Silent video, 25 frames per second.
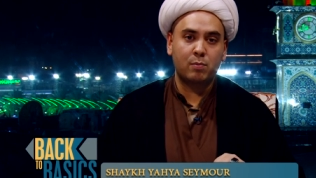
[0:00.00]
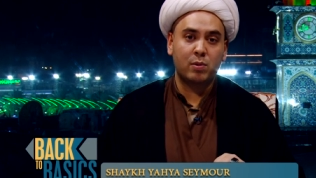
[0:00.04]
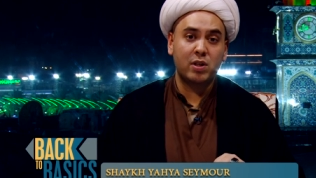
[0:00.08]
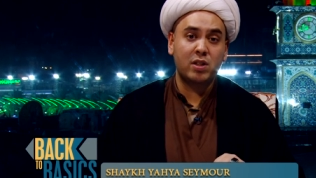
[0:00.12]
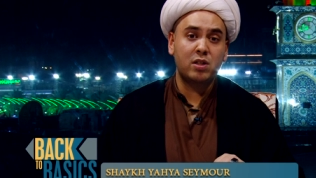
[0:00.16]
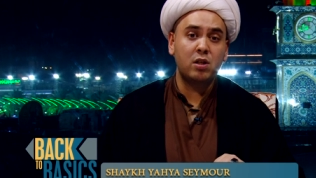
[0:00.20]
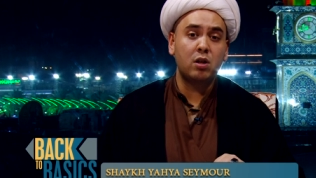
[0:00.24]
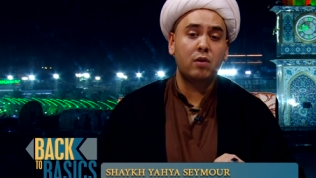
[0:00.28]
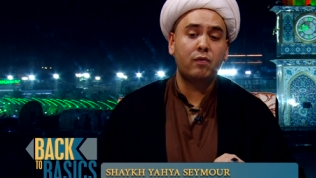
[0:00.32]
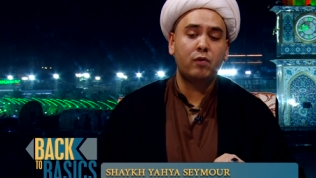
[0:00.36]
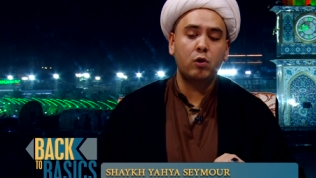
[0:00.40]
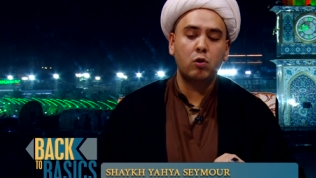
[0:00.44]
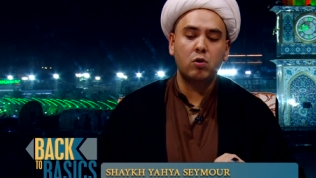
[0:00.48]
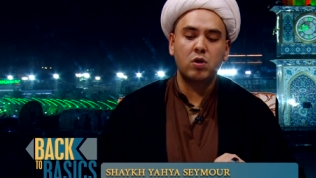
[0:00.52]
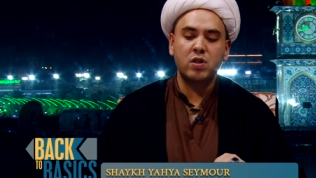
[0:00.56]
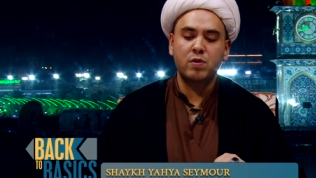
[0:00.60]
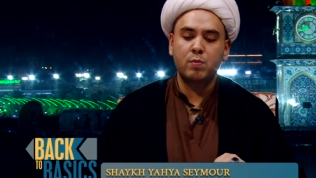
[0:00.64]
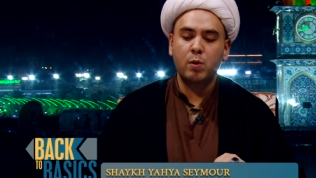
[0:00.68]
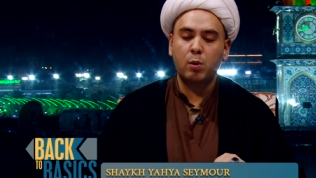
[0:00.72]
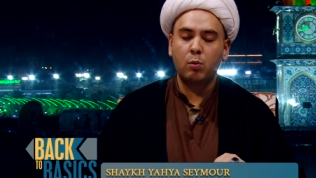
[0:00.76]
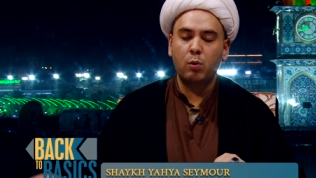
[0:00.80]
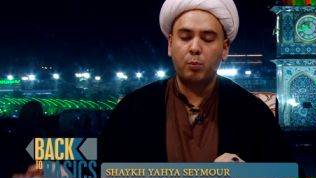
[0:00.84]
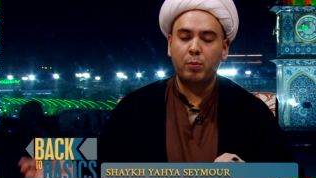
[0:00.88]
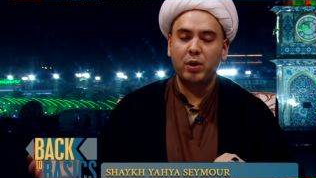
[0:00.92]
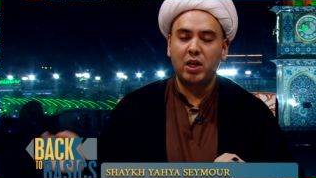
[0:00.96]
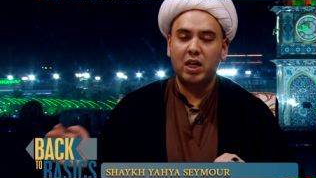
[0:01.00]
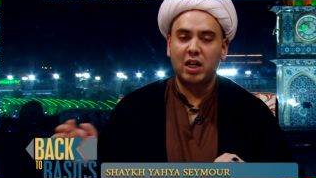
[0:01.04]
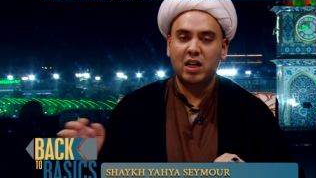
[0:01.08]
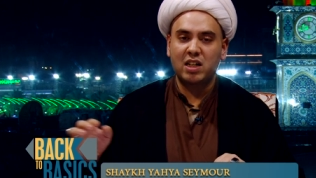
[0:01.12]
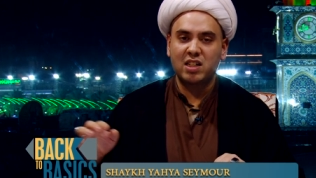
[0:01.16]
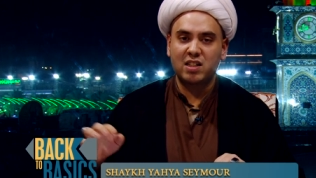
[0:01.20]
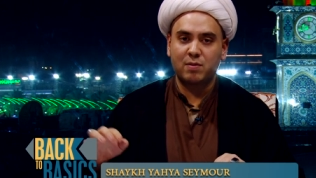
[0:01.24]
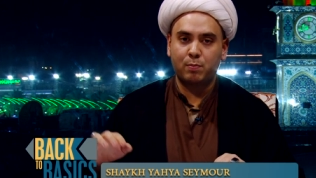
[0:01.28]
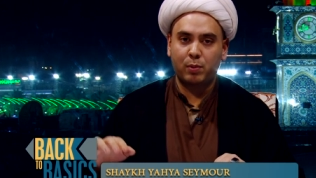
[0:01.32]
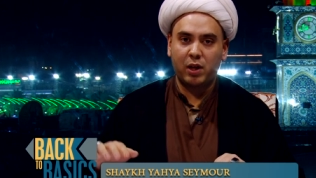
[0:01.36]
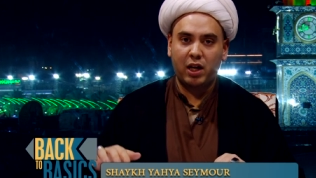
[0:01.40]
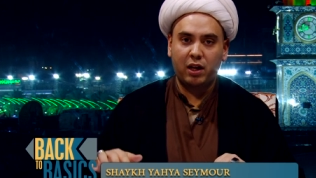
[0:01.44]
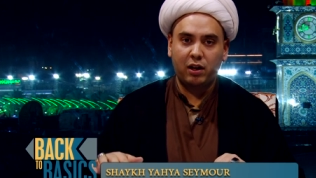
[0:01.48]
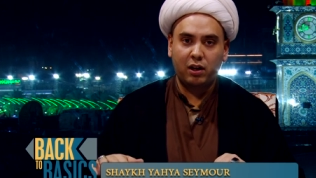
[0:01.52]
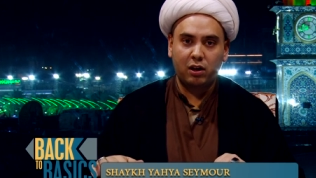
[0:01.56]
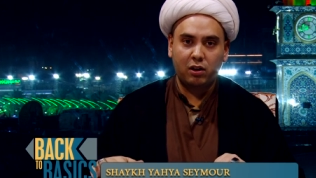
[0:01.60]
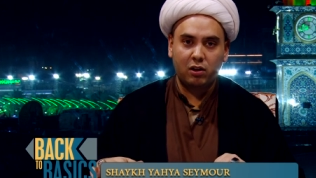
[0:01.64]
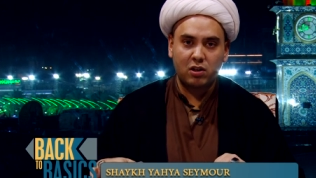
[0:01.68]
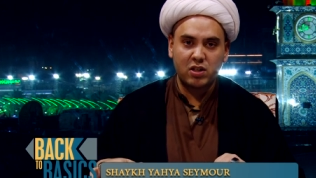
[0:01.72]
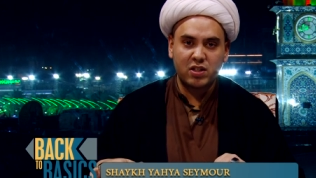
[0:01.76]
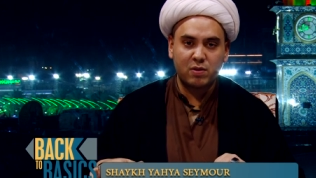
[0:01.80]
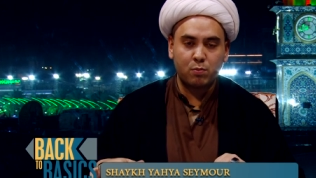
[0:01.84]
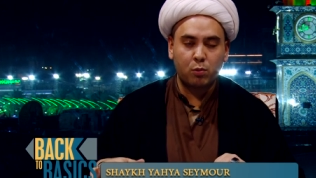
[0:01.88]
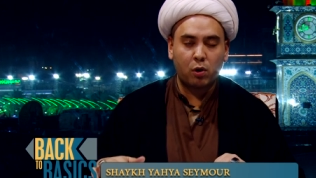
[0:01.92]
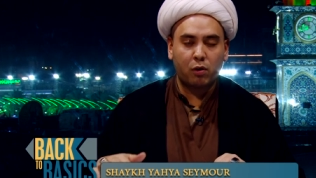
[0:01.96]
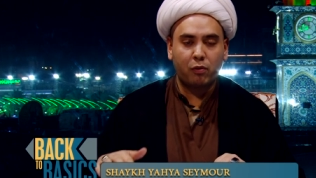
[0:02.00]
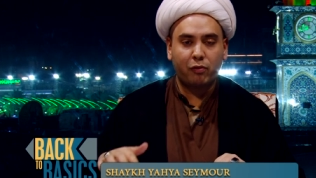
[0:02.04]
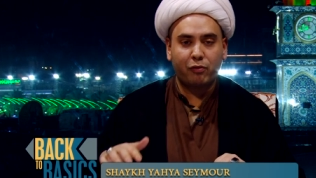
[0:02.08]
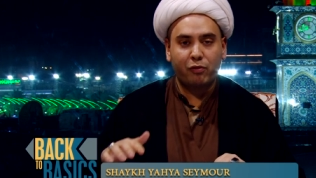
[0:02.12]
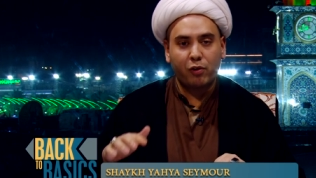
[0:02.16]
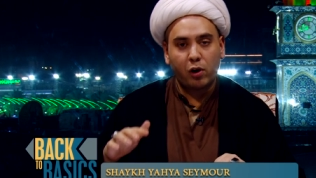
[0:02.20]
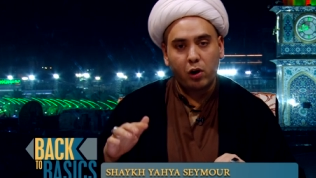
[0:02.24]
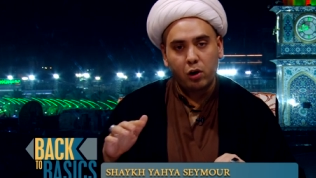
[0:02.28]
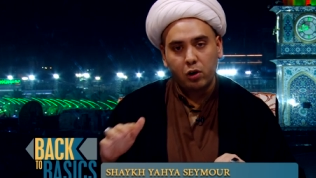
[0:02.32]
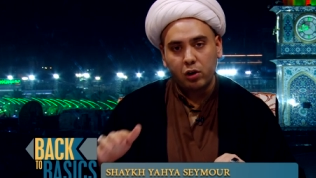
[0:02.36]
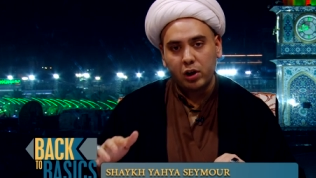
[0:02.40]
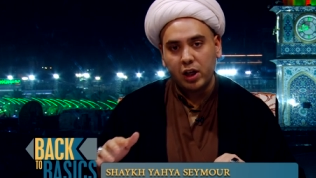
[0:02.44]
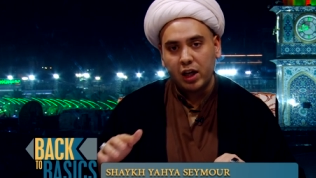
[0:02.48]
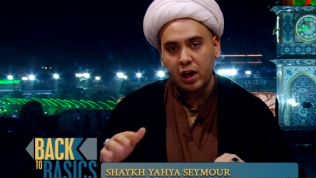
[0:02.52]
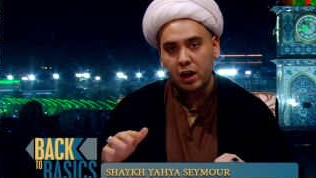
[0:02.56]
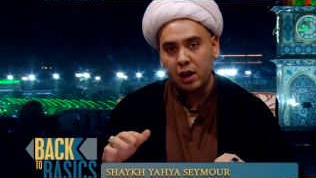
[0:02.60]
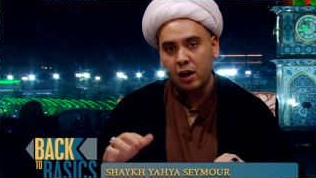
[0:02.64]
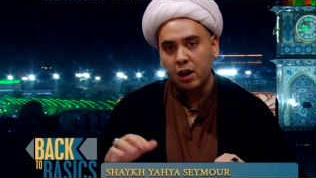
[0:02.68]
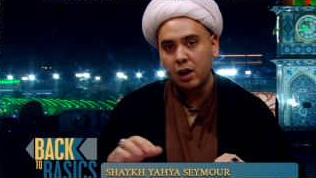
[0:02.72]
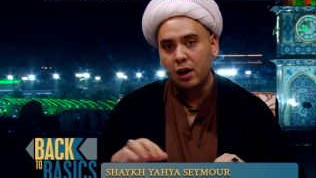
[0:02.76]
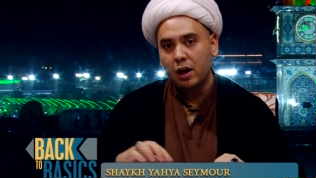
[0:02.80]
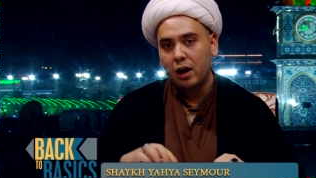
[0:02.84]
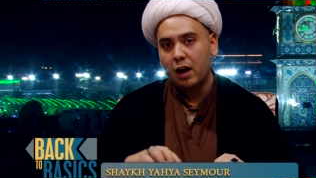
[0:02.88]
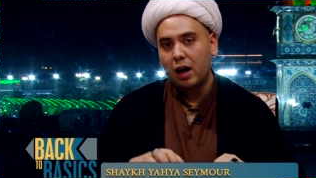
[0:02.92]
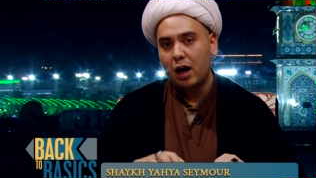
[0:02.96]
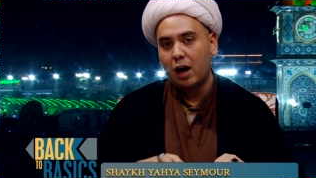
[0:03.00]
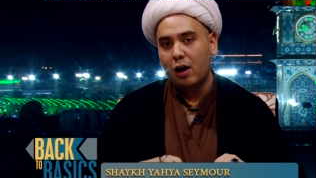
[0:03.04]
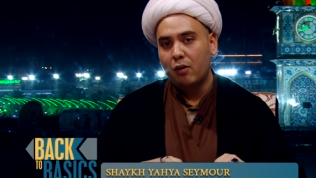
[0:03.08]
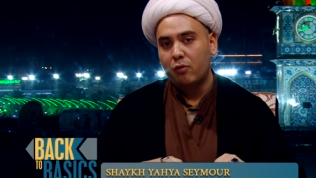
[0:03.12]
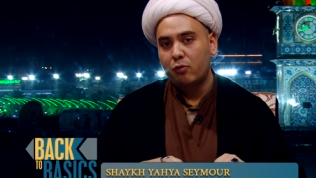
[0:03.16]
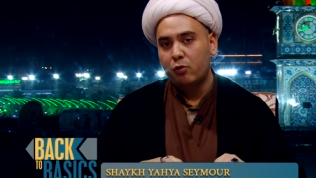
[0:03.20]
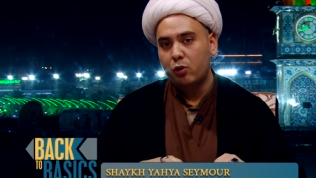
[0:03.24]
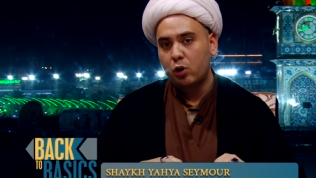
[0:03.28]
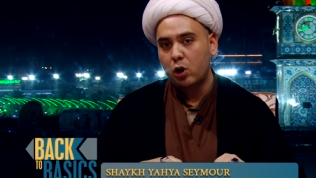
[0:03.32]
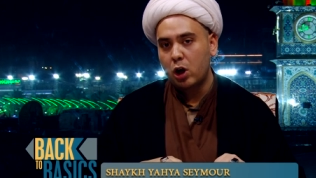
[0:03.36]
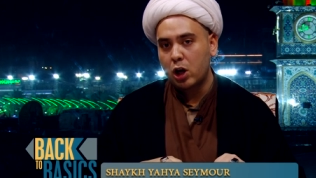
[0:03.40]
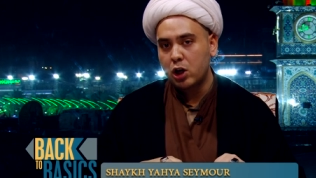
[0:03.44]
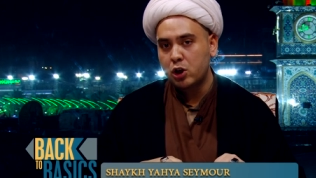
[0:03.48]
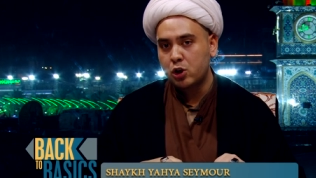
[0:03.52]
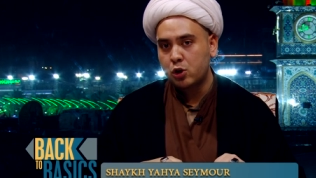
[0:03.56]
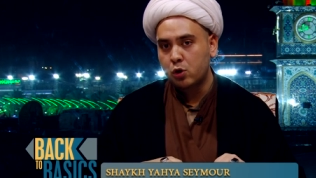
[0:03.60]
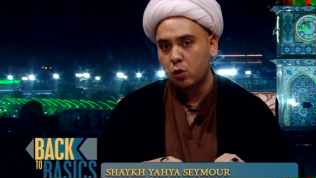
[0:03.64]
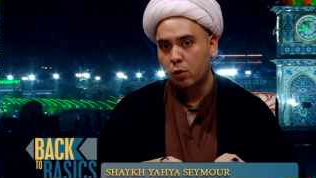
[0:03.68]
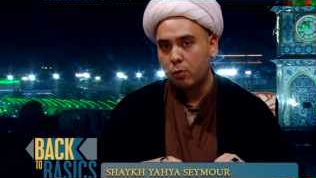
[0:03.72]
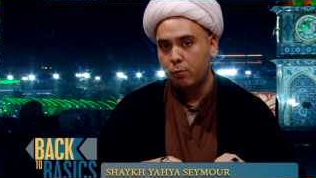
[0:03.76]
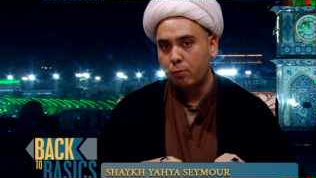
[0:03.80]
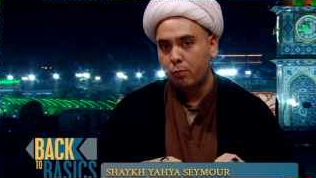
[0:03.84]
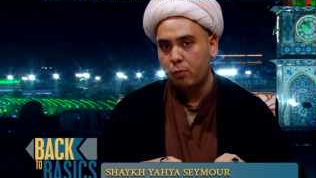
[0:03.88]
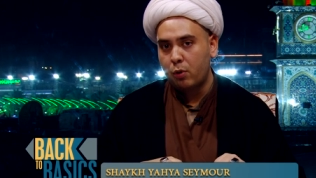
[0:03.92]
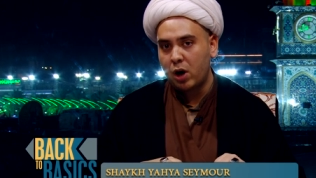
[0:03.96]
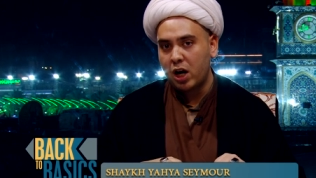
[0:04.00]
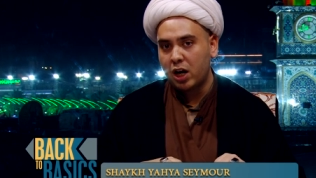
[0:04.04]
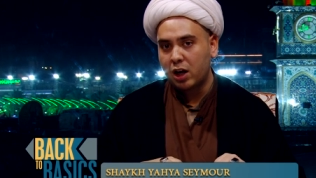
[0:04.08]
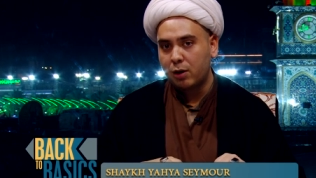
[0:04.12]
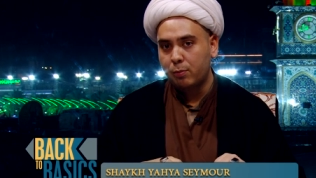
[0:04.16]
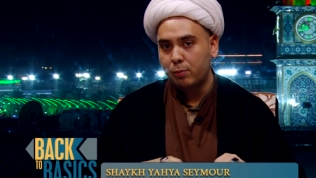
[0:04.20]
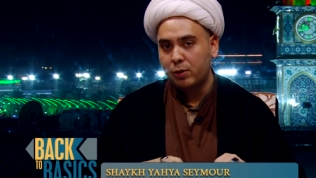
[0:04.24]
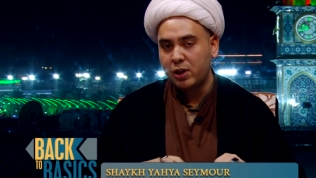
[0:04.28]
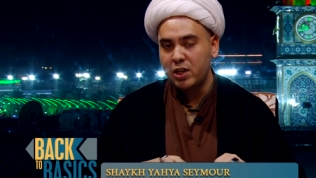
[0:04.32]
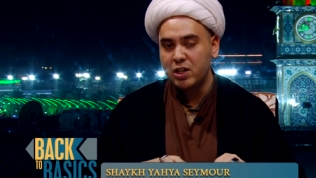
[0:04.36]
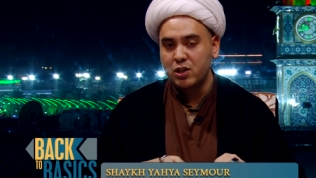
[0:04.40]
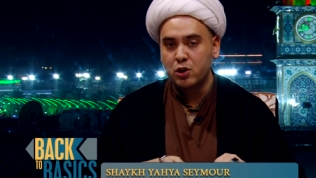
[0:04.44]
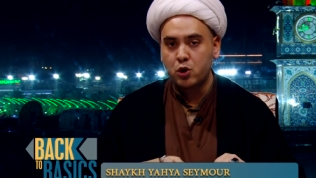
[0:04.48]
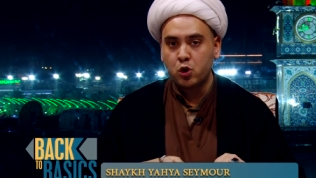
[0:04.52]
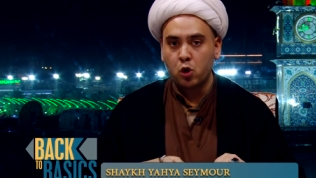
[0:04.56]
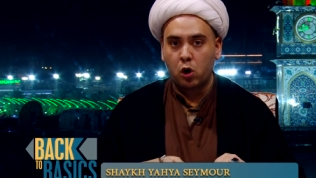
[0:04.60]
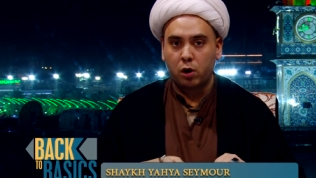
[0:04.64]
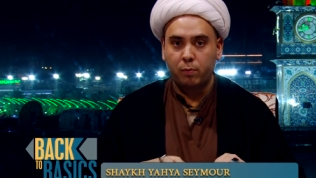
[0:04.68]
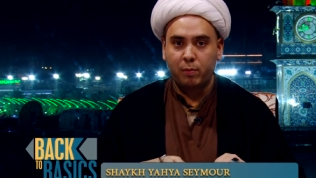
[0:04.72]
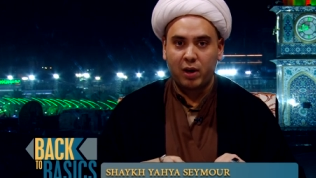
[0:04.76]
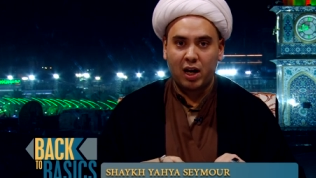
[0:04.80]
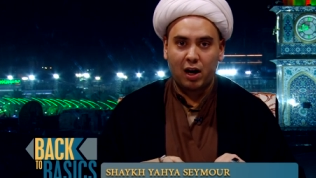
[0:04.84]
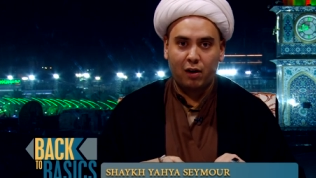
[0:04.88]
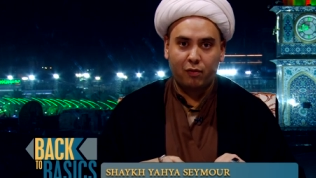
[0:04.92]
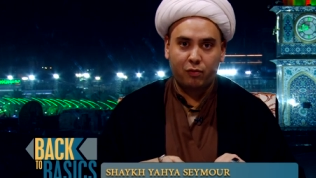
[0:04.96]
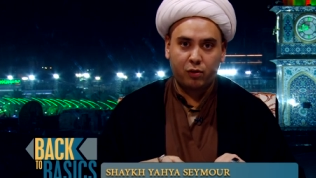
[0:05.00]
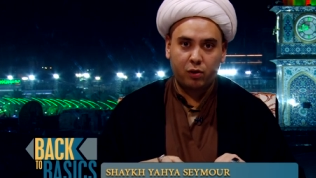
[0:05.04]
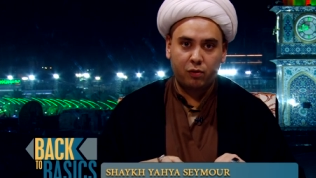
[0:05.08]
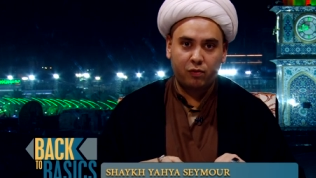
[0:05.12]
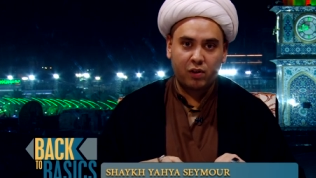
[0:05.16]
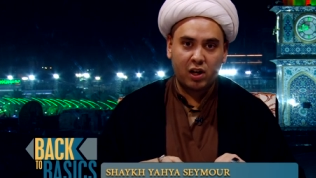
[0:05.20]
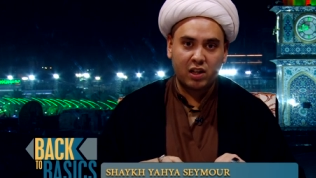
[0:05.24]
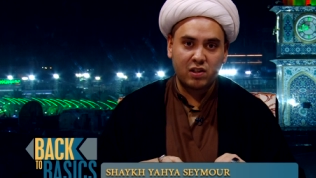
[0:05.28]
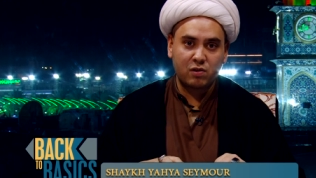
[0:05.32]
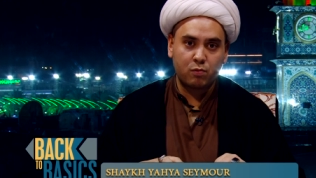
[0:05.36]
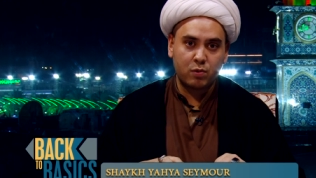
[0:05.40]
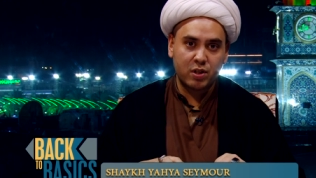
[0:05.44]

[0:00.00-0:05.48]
But, dear viewers, we will be explaining this more thoroughly after a short break, please join me after that.